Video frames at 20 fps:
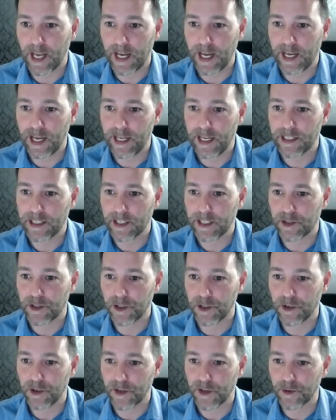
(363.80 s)
And I
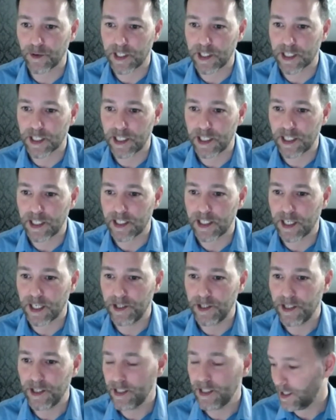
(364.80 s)
don't know if Louise is in just
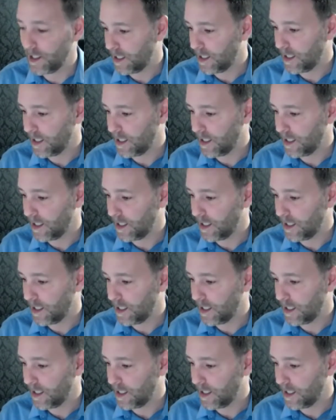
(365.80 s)
now.